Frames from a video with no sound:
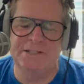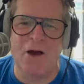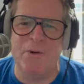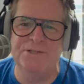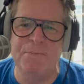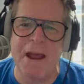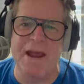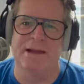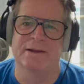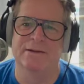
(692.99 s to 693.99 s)
always
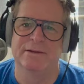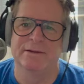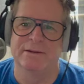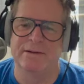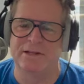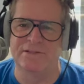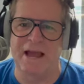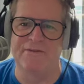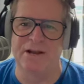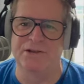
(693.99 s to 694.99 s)
me that's
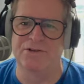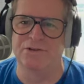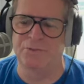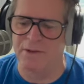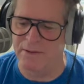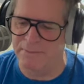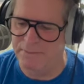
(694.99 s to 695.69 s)
having issues with them.